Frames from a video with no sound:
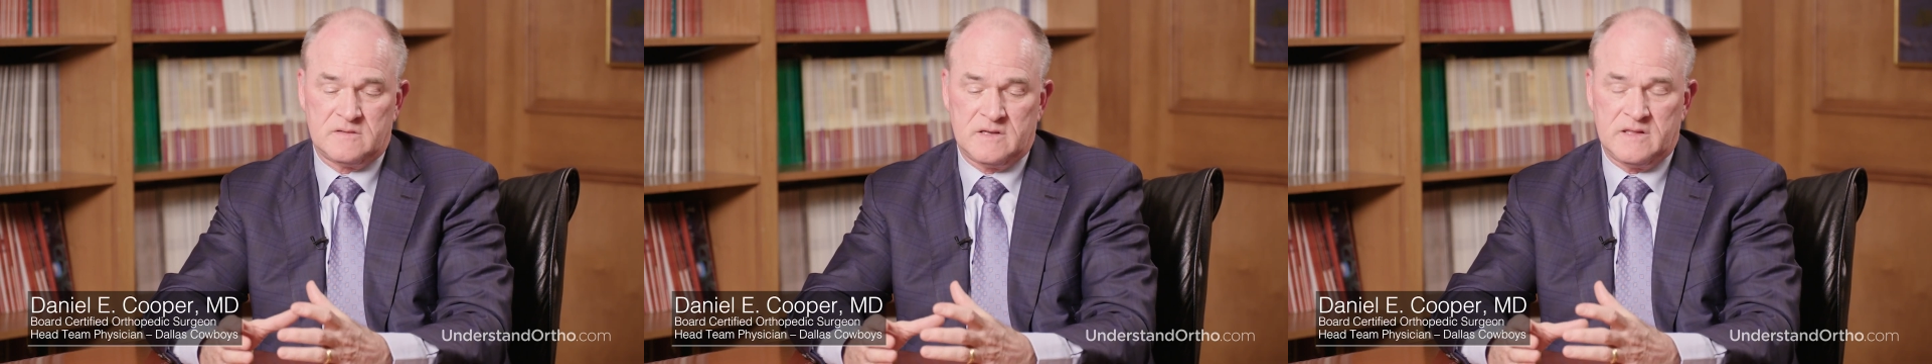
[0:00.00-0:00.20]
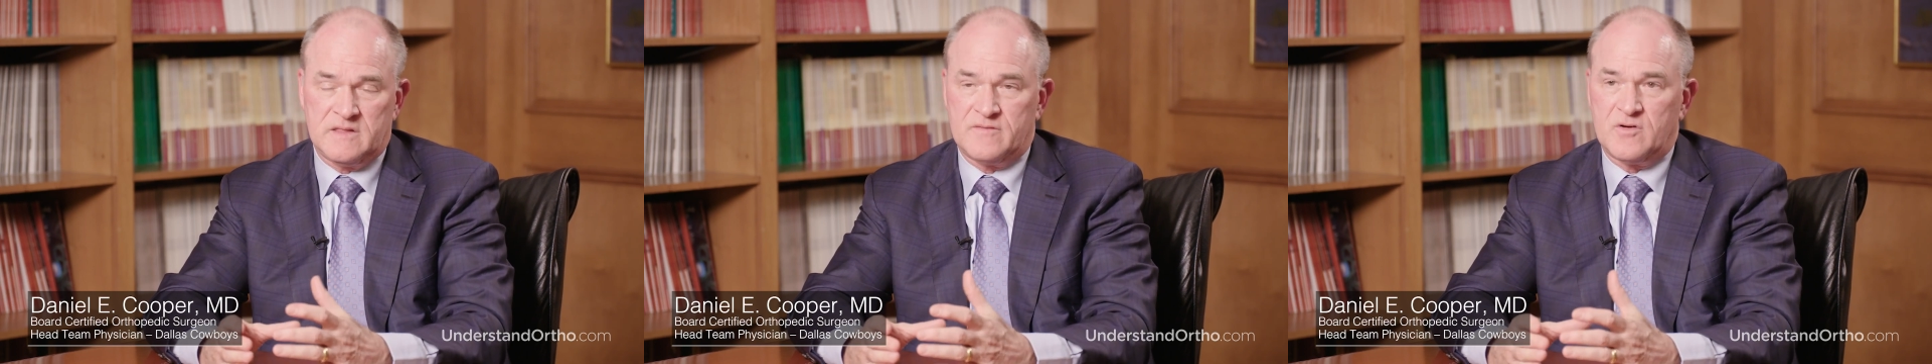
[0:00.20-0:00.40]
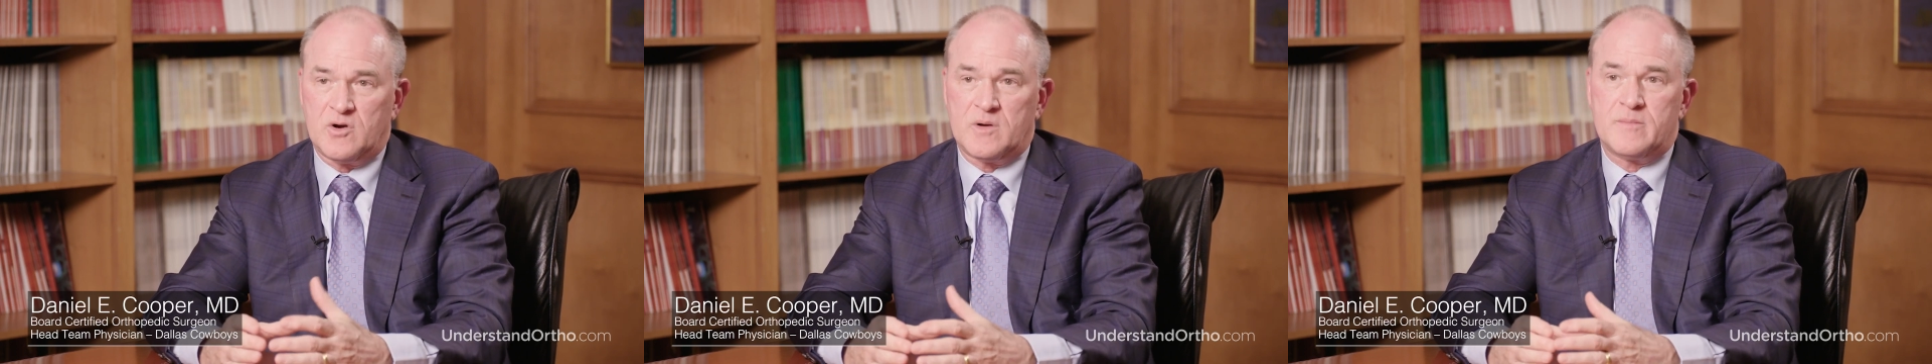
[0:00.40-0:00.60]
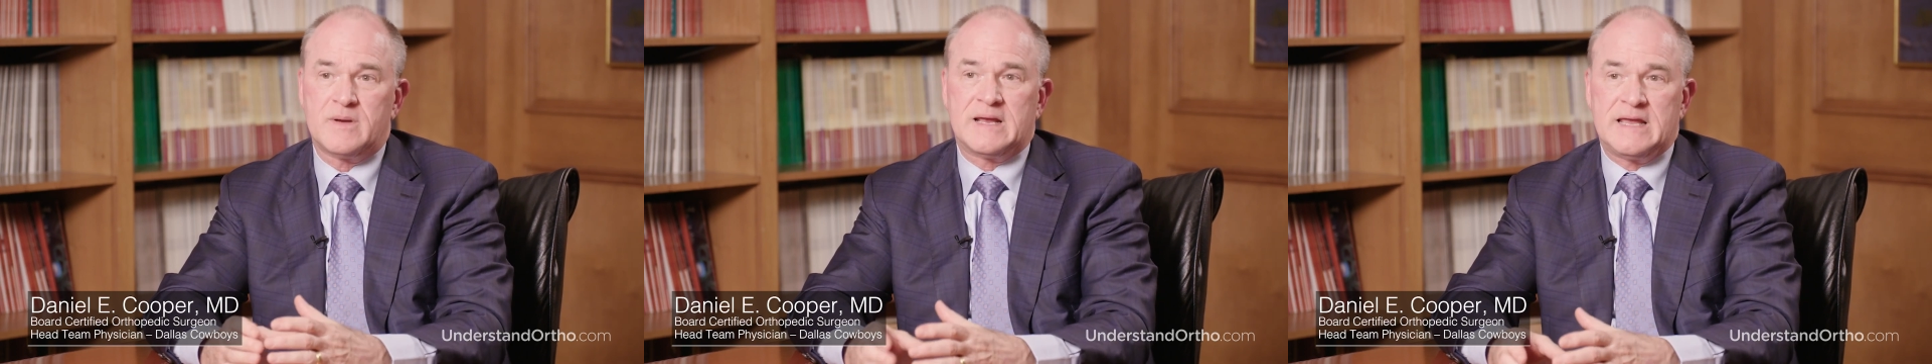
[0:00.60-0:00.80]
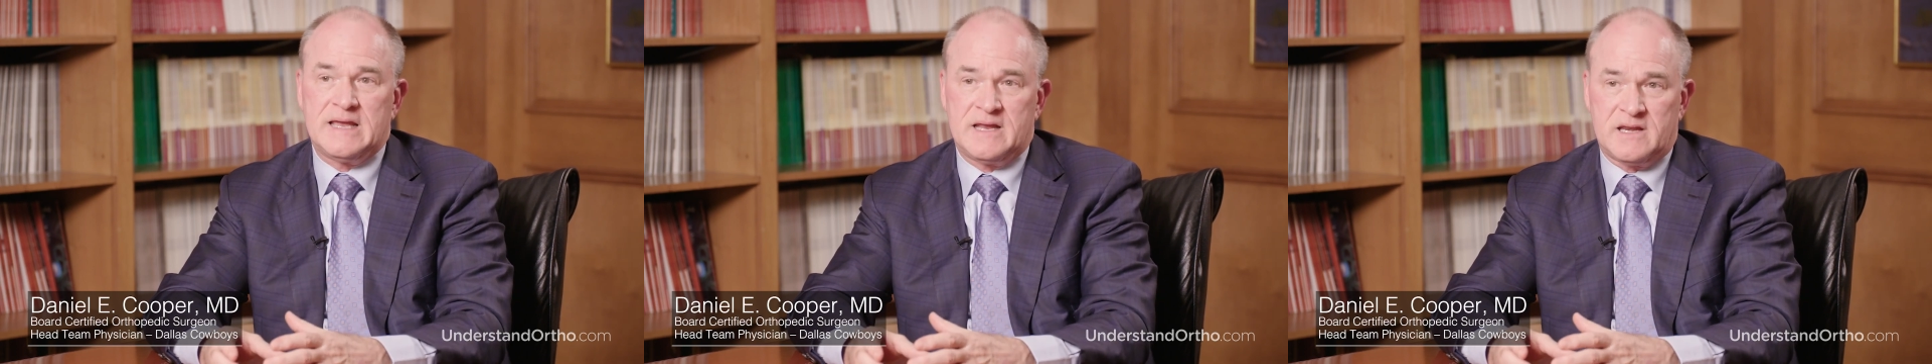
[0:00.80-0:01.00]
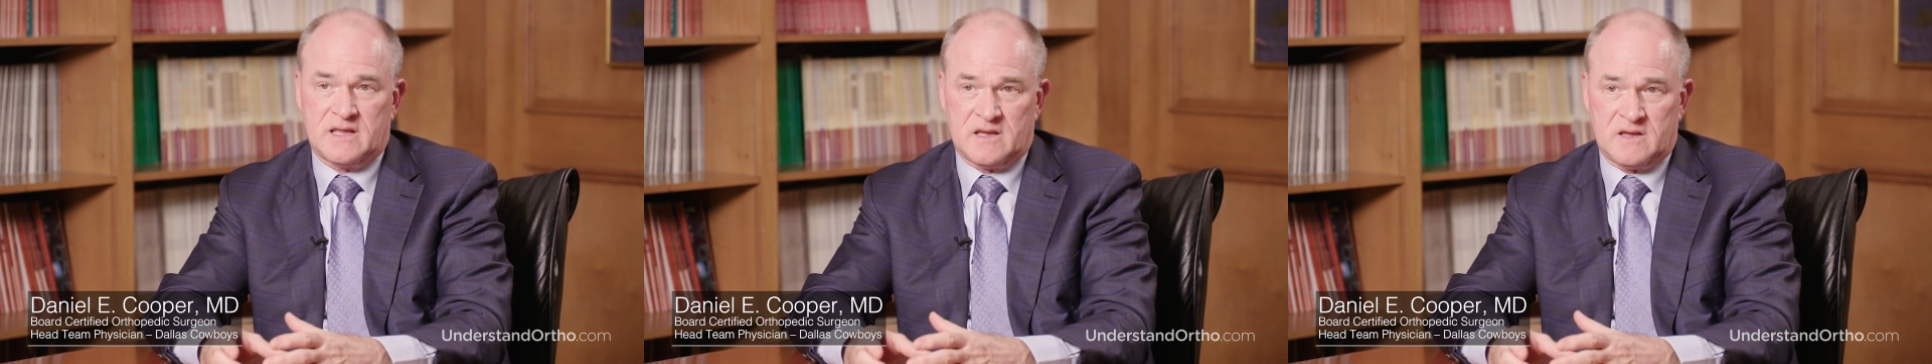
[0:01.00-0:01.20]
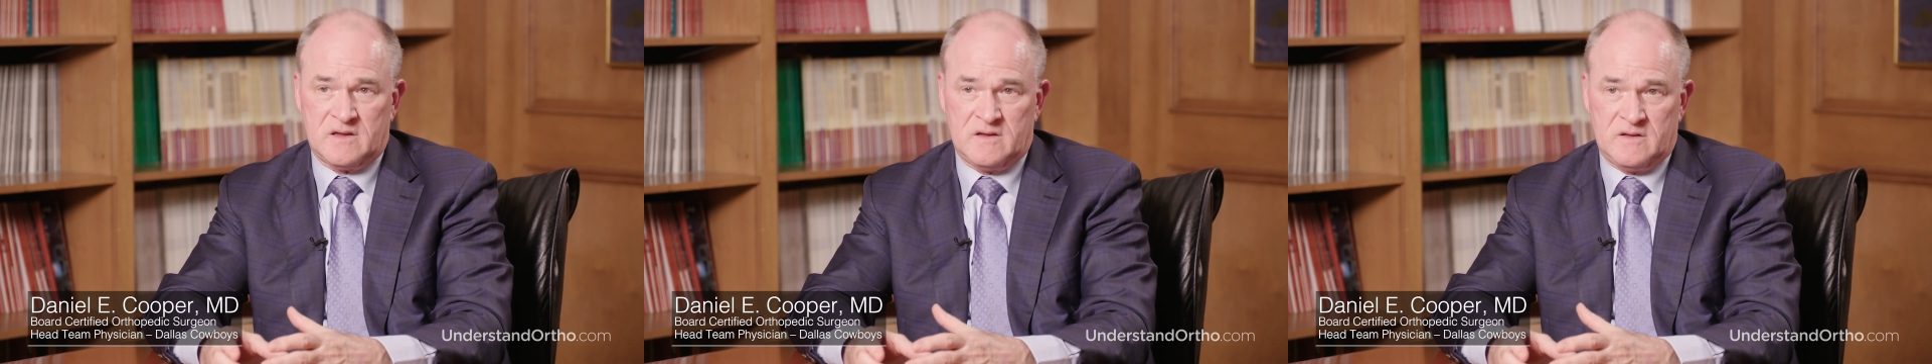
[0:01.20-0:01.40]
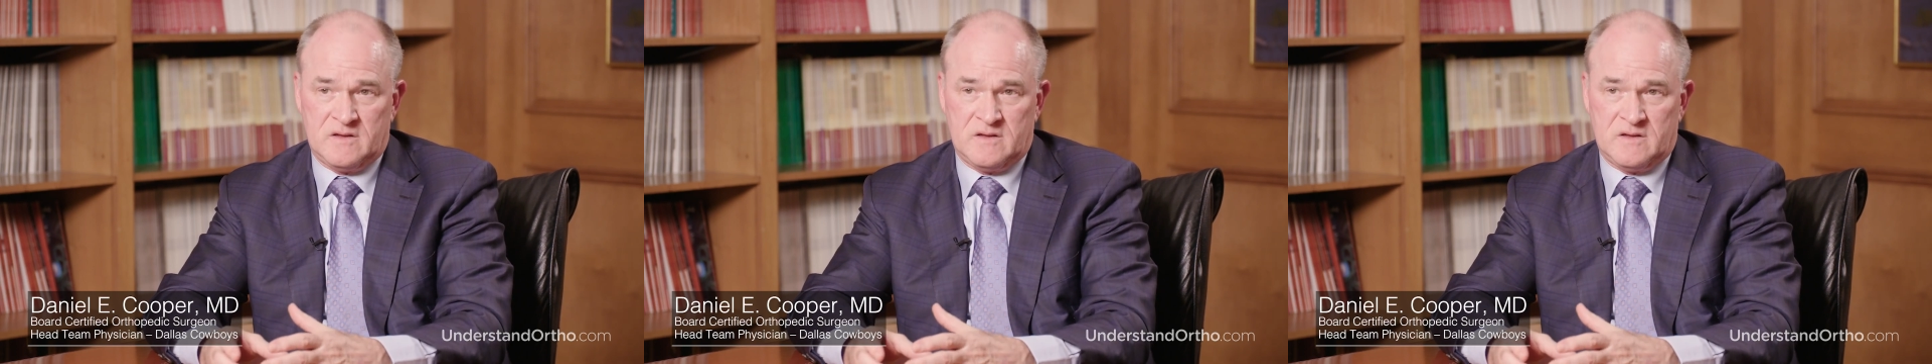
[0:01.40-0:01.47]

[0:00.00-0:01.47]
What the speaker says: in the very beginning